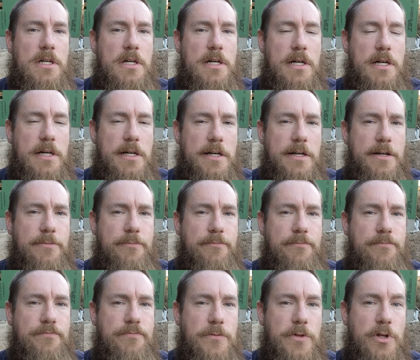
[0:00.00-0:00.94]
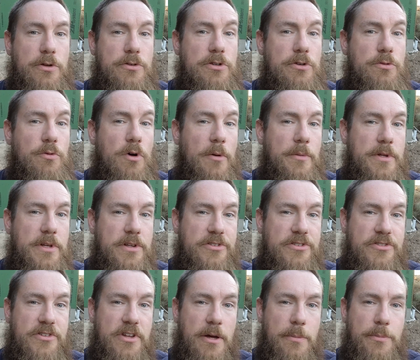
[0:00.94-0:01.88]
You know, do you want me to
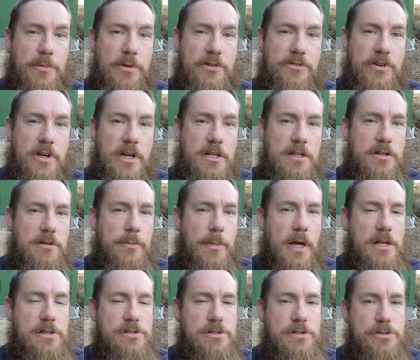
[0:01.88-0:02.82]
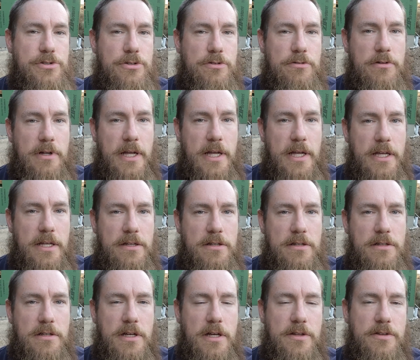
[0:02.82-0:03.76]
step this kind of to match the
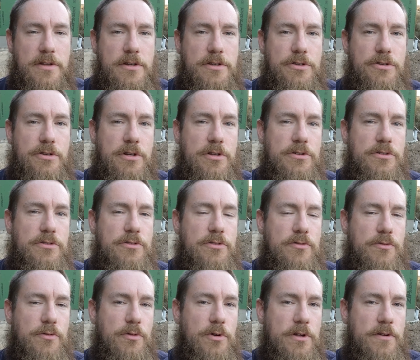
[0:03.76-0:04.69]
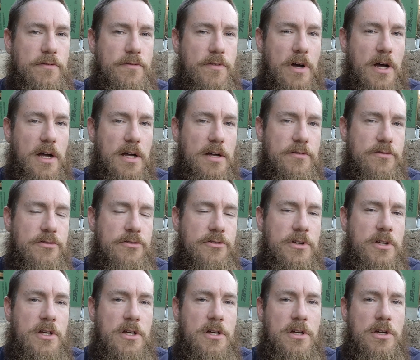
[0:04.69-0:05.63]
terrain and then you can use 45s,
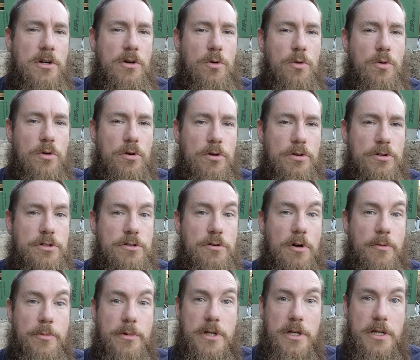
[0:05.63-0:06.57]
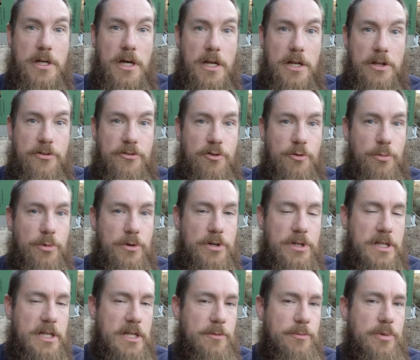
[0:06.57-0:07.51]
or do you want me to cut it super
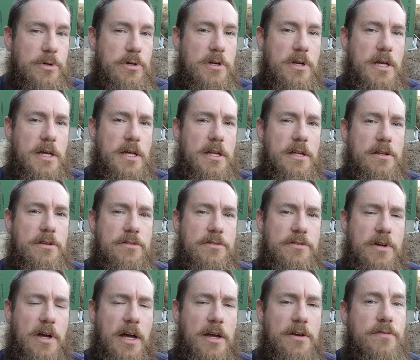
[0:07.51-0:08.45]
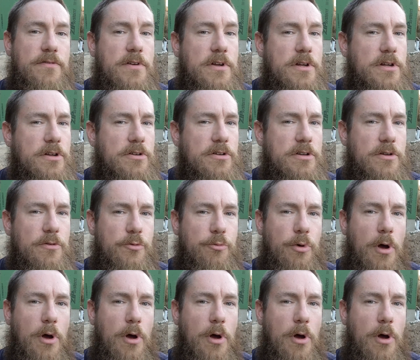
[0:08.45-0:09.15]
deep? And I figured it was